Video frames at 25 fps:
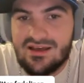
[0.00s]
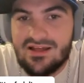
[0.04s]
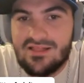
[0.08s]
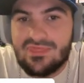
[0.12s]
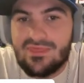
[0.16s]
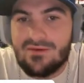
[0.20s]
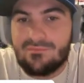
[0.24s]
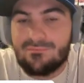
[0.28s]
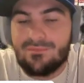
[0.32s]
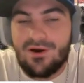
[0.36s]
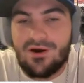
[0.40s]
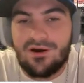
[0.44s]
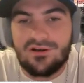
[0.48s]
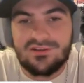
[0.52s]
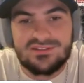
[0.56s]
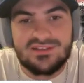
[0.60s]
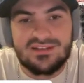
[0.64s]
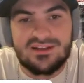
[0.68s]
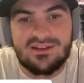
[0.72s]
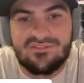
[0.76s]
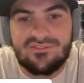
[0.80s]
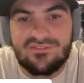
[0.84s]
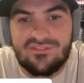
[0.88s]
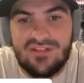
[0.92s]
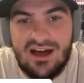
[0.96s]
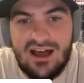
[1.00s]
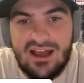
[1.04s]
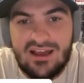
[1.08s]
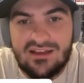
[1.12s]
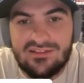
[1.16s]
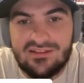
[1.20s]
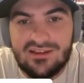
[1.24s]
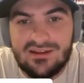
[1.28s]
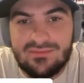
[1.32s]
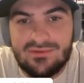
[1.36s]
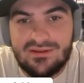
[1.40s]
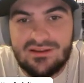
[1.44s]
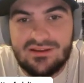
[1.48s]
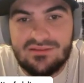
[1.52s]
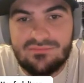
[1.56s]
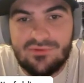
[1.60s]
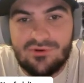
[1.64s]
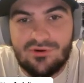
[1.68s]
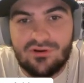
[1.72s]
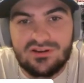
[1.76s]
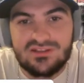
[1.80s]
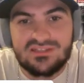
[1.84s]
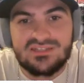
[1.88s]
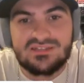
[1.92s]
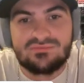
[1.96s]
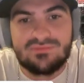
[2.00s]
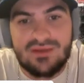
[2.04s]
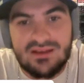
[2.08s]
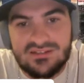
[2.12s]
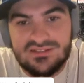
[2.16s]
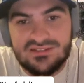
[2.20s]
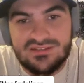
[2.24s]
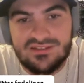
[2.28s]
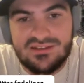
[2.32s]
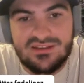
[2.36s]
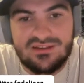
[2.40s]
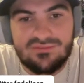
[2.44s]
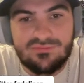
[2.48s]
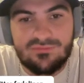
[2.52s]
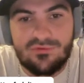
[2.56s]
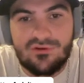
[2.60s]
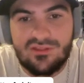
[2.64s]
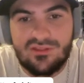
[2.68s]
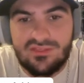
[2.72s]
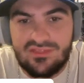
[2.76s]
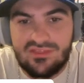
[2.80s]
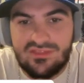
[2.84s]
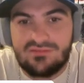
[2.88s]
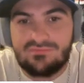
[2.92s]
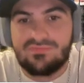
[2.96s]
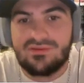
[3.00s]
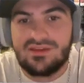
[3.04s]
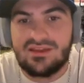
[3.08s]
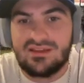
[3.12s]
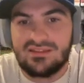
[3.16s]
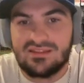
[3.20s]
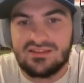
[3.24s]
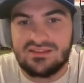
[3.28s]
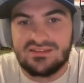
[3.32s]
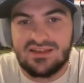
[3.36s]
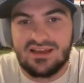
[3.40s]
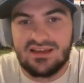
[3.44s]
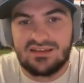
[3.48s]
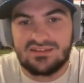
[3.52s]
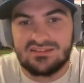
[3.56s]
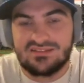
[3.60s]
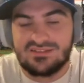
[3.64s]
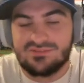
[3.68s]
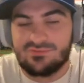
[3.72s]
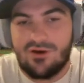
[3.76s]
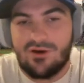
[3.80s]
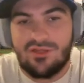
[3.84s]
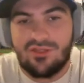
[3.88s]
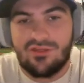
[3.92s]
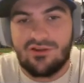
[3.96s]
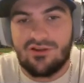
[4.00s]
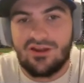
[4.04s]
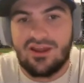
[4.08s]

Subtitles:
the ball's going to fly a little bit more, especially with it being the Texas weather.